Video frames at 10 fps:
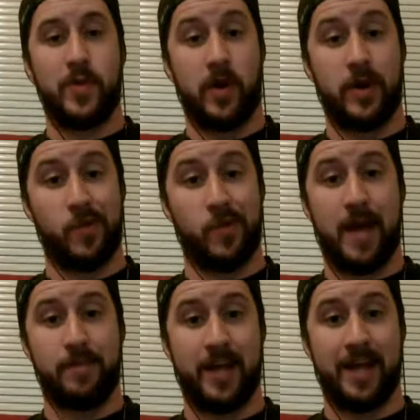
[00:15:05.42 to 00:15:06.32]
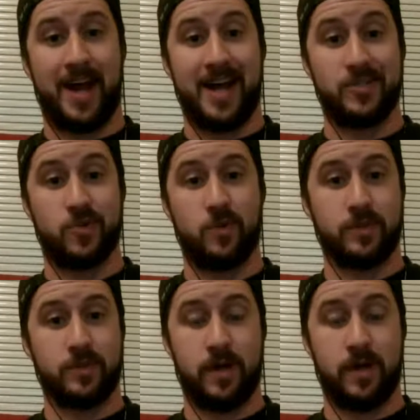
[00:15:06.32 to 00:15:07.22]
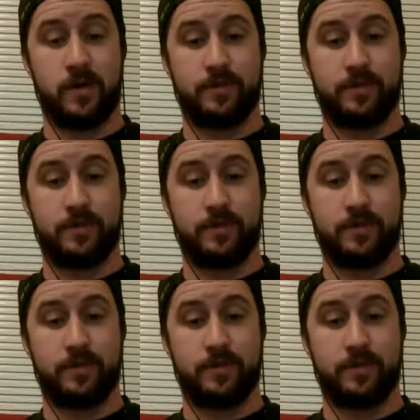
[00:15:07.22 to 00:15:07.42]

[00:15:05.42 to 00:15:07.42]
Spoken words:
run that play in high school. So,